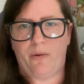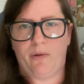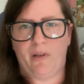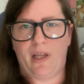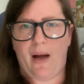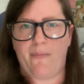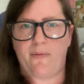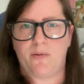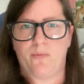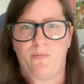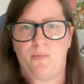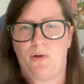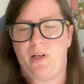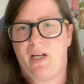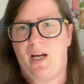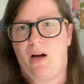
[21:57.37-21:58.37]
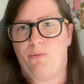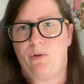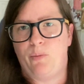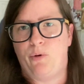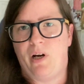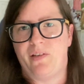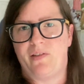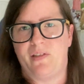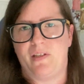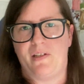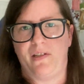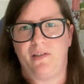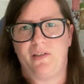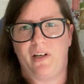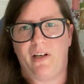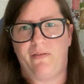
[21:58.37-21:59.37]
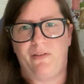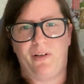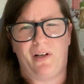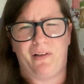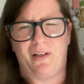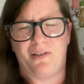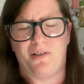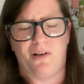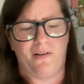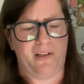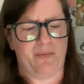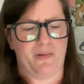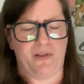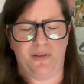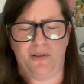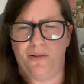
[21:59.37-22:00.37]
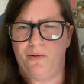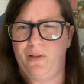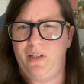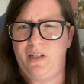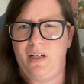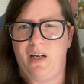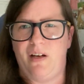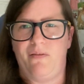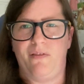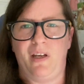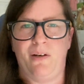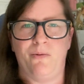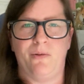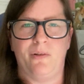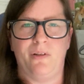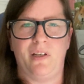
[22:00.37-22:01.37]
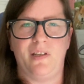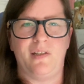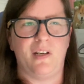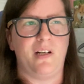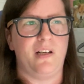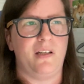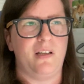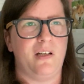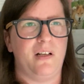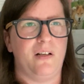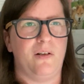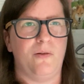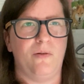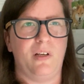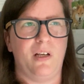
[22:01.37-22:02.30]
Relapse putting out represses. I feel like that's all they've been doing. Have they released anything new